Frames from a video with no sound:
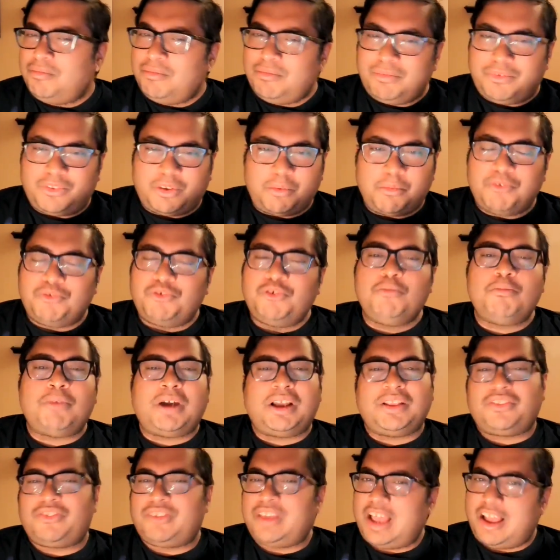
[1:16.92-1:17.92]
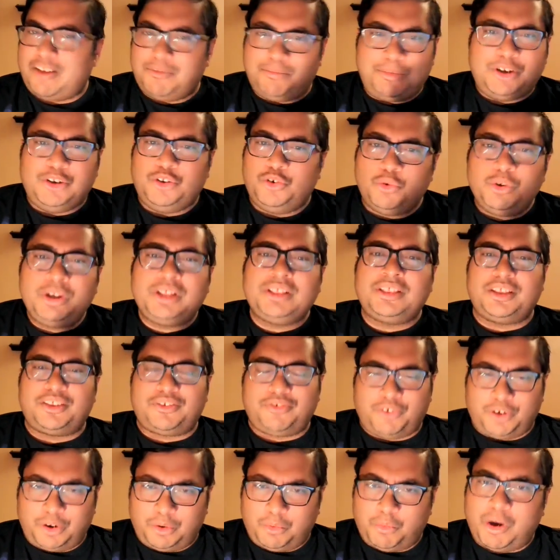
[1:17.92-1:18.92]
some of you might say I've been doing this
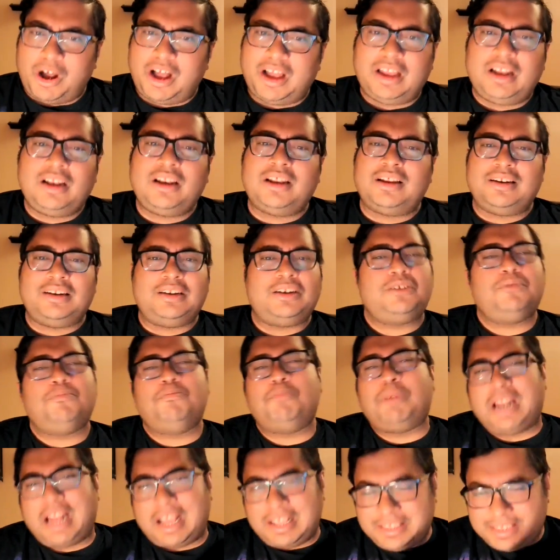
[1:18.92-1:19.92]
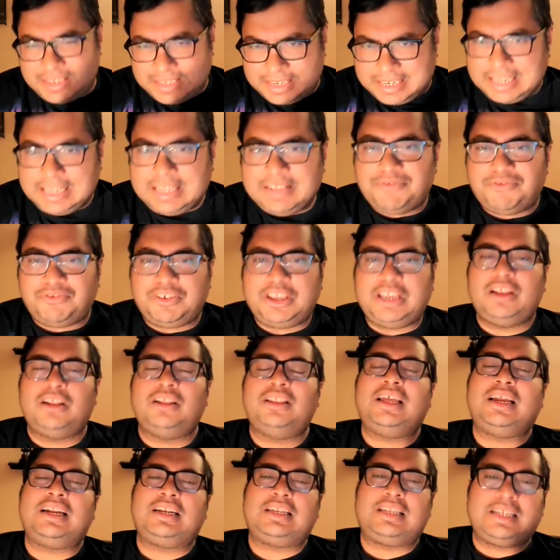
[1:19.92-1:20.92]
for a while, but I still feel
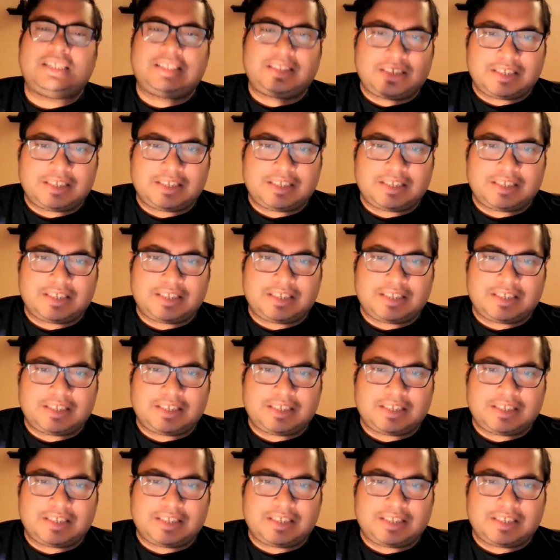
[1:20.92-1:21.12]
that